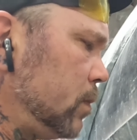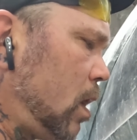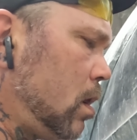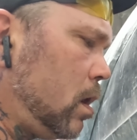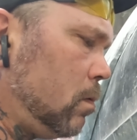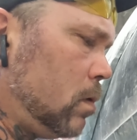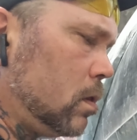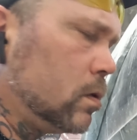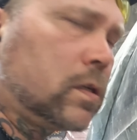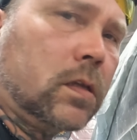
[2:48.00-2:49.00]
Alright, well,
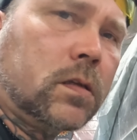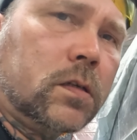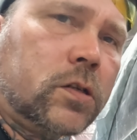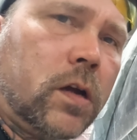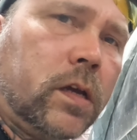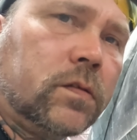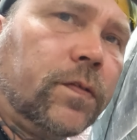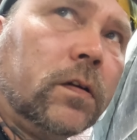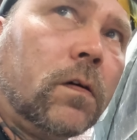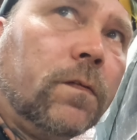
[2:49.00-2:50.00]
let's get this
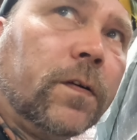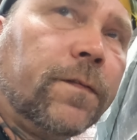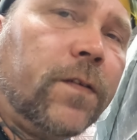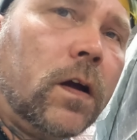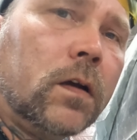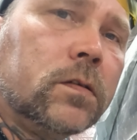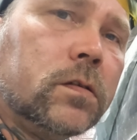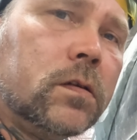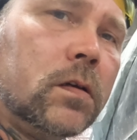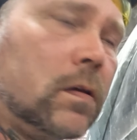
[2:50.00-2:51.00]
transferred over
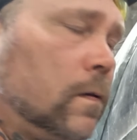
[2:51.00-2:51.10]
first.